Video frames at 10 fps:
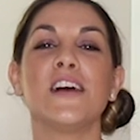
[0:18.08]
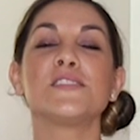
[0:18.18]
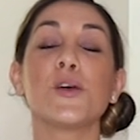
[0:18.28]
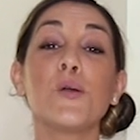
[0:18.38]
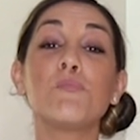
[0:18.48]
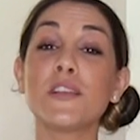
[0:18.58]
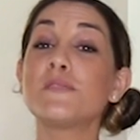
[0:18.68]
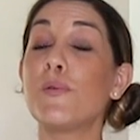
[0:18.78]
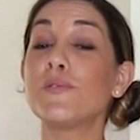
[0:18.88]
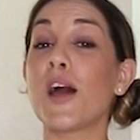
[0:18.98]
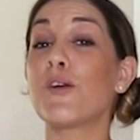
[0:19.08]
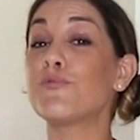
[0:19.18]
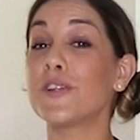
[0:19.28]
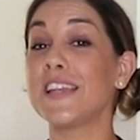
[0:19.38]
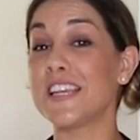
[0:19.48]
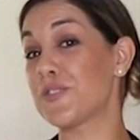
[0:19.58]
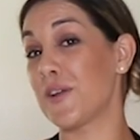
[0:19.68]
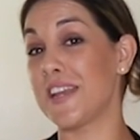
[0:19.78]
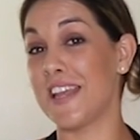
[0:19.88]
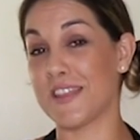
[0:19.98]
So bliss balls are really
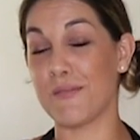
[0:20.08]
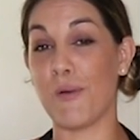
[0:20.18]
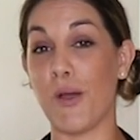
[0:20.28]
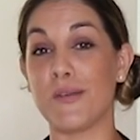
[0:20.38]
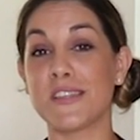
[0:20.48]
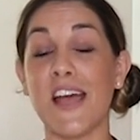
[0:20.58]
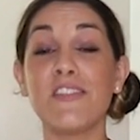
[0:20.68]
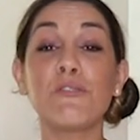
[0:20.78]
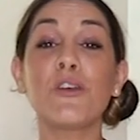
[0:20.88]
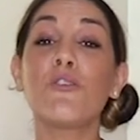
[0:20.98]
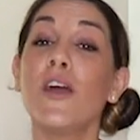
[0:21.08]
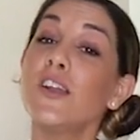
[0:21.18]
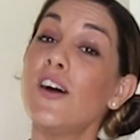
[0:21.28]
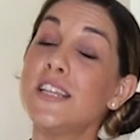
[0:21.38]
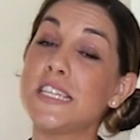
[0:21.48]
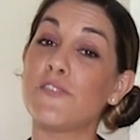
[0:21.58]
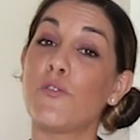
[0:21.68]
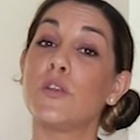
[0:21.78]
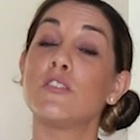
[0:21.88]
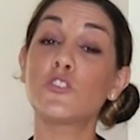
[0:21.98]
trendy at the moment and they're a great idea
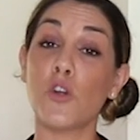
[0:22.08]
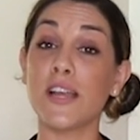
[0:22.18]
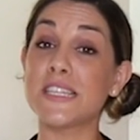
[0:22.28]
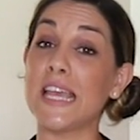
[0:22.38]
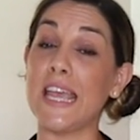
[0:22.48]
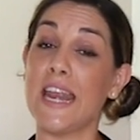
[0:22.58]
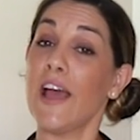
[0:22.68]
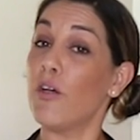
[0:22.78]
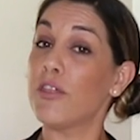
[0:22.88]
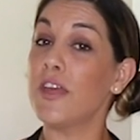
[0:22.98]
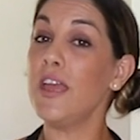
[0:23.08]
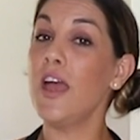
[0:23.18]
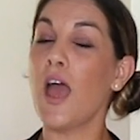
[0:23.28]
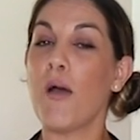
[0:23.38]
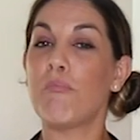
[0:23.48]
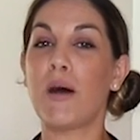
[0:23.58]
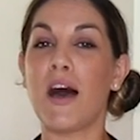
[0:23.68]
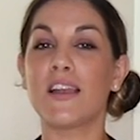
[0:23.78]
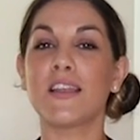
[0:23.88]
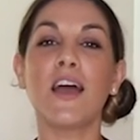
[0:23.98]
for when you're trying to eat healthy,
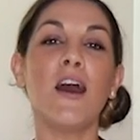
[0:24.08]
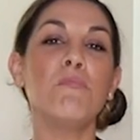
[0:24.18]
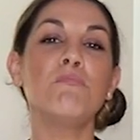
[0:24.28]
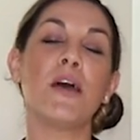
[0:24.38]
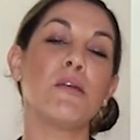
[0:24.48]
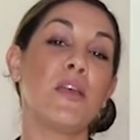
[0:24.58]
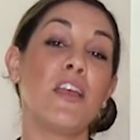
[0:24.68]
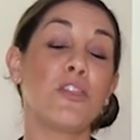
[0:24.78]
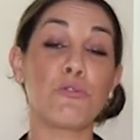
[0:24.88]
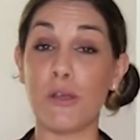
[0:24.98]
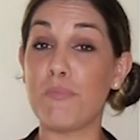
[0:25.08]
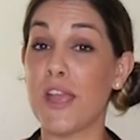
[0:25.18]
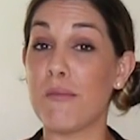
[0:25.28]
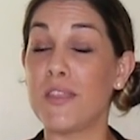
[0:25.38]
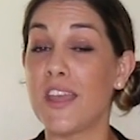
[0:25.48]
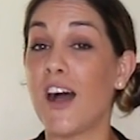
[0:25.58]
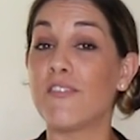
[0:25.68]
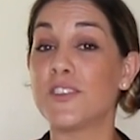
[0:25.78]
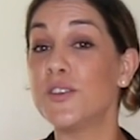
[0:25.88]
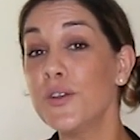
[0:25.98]
but come maybe 3 p.m. in the
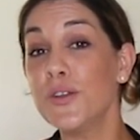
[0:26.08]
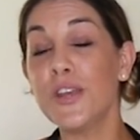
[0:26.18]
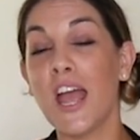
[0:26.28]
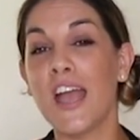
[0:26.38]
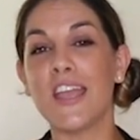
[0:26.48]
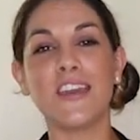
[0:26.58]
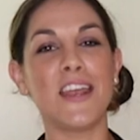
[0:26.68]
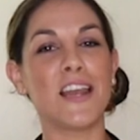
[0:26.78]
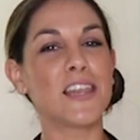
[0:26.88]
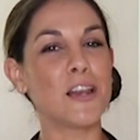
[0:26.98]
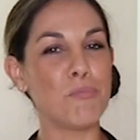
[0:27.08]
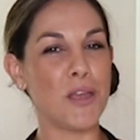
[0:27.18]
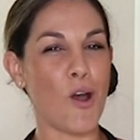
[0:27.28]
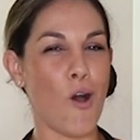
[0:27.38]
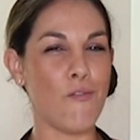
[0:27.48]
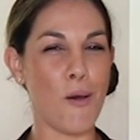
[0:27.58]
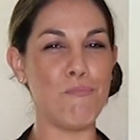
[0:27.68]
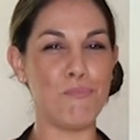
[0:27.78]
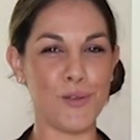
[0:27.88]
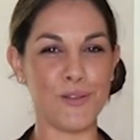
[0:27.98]
afternoon, you need a little bit of
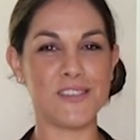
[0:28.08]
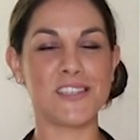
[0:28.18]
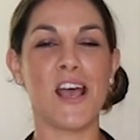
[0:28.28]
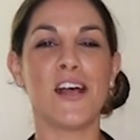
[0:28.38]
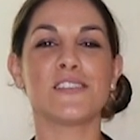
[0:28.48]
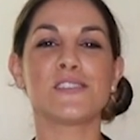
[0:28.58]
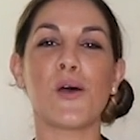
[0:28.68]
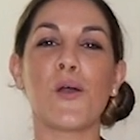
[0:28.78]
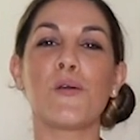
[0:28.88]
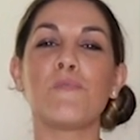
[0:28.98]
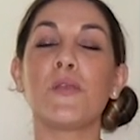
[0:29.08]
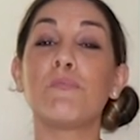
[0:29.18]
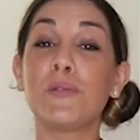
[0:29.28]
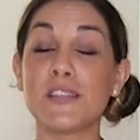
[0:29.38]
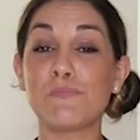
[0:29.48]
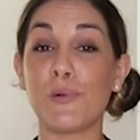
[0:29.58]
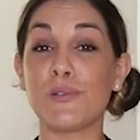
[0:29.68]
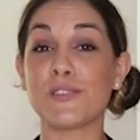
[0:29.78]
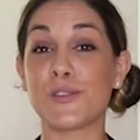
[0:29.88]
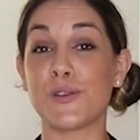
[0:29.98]
a boost. So bliss
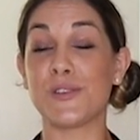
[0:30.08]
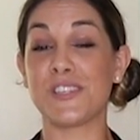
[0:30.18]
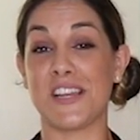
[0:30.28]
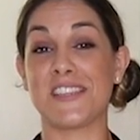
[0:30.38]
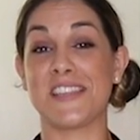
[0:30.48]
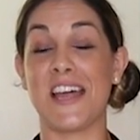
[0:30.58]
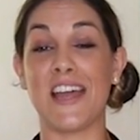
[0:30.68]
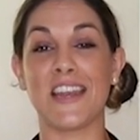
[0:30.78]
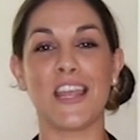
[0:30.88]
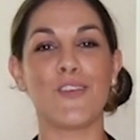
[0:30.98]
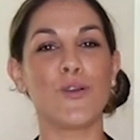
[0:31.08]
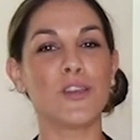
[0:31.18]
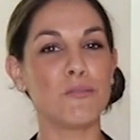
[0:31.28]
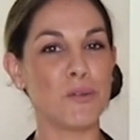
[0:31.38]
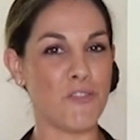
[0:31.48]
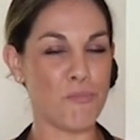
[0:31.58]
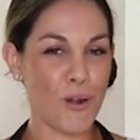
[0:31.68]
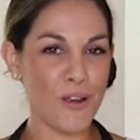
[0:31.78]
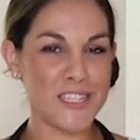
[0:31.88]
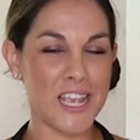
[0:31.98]
balls do just that, give you a little bit of a
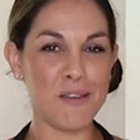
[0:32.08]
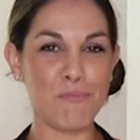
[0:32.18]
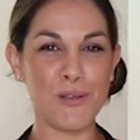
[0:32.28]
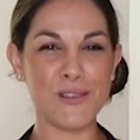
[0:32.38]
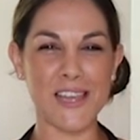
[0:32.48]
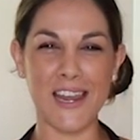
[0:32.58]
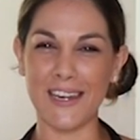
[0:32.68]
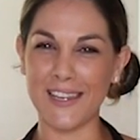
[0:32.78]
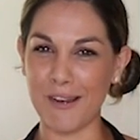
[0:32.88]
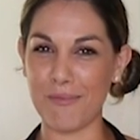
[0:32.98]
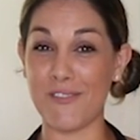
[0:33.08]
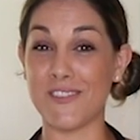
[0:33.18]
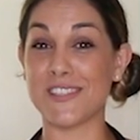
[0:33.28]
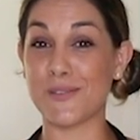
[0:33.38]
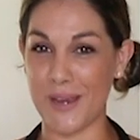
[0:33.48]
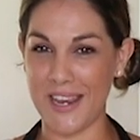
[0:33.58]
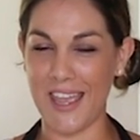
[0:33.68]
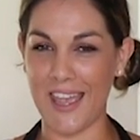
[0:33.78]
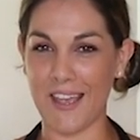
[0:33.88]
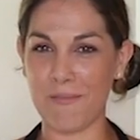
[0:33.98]
protein boost and a little bit of a sweet
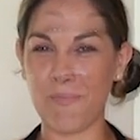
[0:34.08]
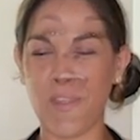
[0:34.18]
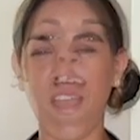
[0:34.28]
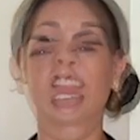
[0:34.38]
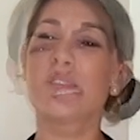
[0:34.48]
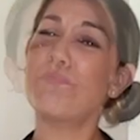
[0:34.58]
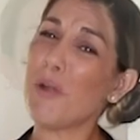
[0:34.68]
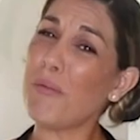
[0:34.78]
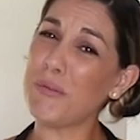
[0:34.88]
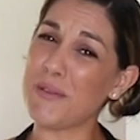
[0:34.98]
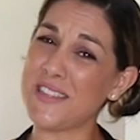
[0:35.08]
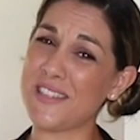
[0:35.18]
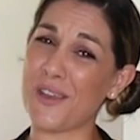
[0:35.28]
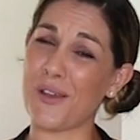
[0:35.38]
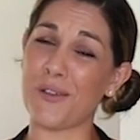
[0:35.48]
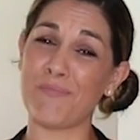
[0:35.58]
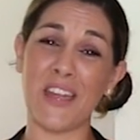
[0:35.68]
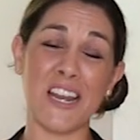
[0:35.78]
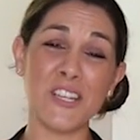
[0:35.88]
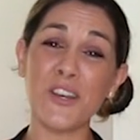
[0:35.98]
kick. The problem is though,
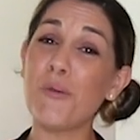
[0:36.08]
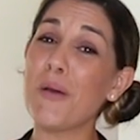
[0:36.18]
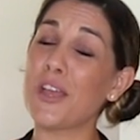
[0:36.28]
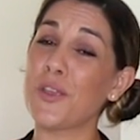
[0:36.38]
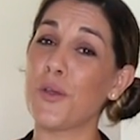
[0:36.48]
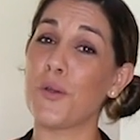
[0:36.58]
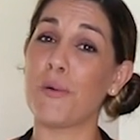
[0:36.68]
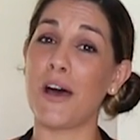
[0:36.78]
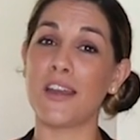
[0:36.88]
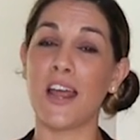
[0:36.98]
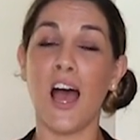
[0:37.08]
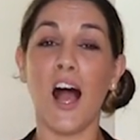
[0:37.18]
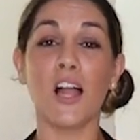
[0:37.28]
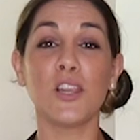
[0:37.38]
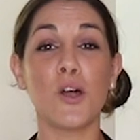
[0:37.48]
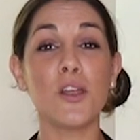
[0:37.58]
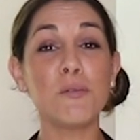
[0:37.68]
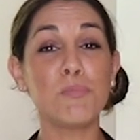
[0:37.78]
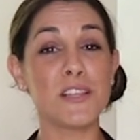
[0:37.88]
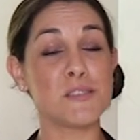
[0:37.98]
and I don't know about you, but a lot of
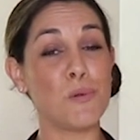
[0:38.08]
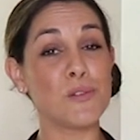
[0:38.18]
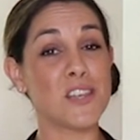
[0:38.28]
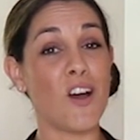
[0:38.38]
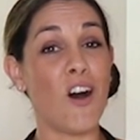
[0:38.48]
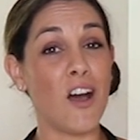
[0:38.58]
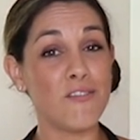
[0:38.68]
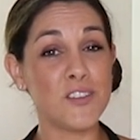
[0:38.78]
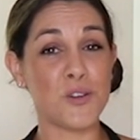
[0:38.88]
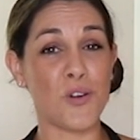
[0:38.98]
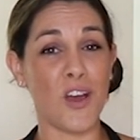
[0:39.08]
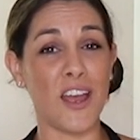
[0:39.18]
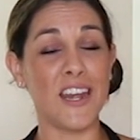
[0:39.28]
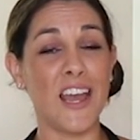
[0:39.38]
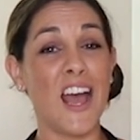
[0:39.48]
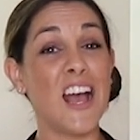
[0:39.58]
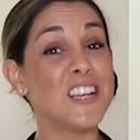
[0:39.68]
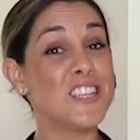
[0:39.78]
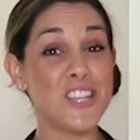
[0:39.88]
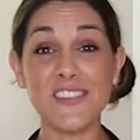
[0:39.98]
the bliss balls that I've tried
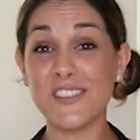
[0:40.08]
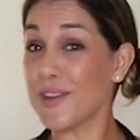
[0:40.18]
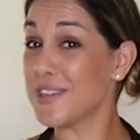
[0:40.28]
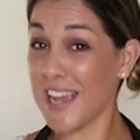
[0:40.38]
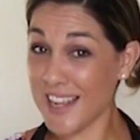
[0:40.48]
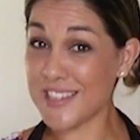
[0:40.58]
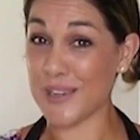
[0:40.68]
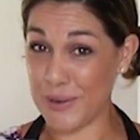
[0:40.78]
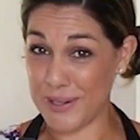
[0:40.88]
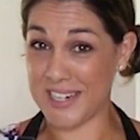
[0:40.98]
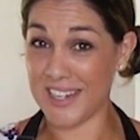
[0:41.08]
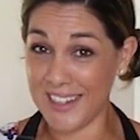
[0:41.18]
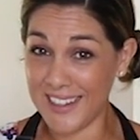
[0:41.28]
just don't taste good.